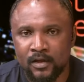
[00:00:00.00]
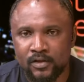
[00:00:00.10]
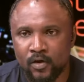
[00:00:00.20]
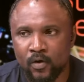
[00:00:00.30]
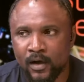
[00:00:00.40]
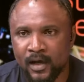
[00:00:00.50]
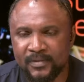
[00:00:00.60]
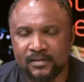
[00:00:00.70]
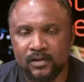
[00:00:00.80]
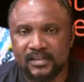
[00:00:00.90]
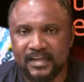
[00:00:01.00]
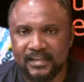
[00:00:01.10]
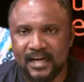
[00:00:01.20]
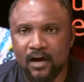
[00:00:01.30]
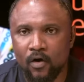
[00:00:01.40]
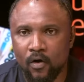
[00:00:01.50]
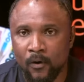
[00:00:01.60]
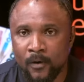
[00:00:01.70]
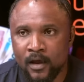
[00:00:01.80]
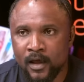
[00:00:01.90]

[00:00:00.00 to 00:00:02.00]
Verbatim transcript: So uh, it's not either or.